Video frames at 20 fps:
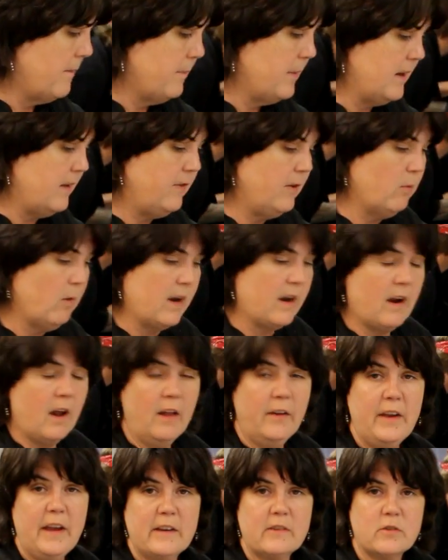But if you want an
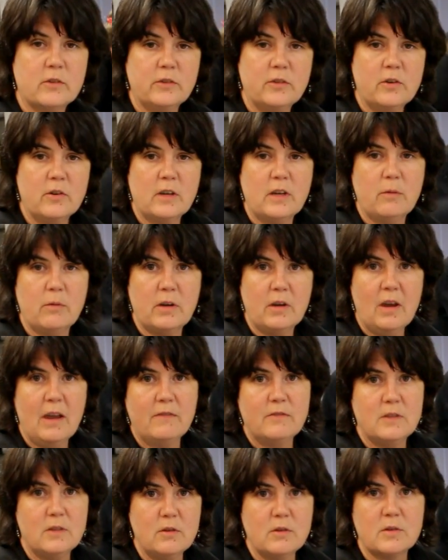all-natural turkey, what you
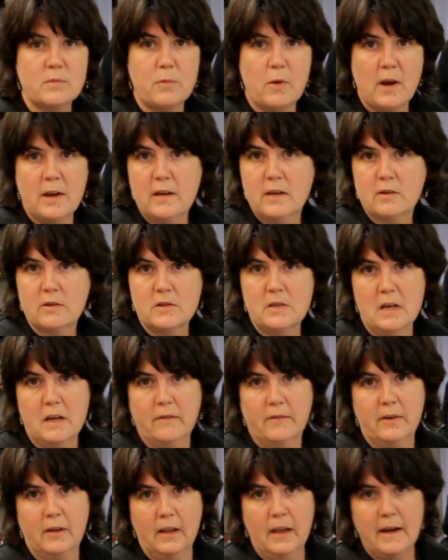have to do is brine it
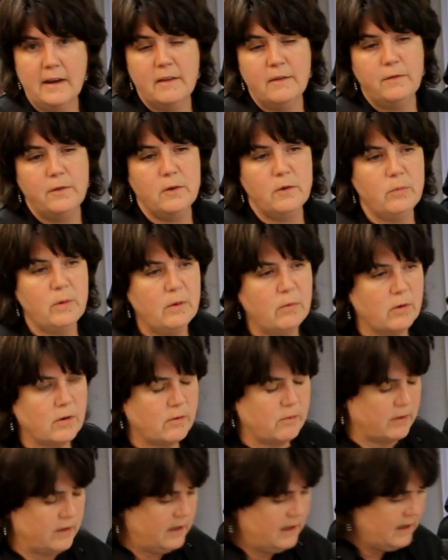yourself. And a lot of the food we
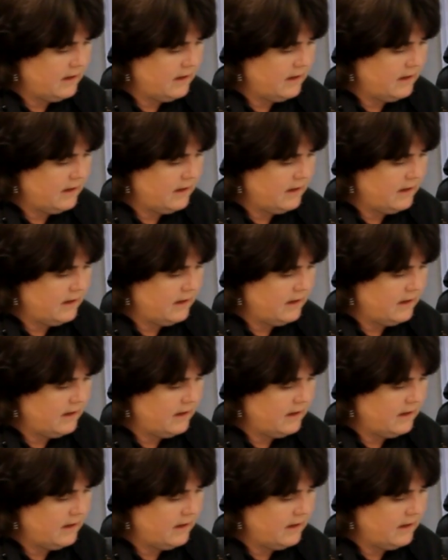work with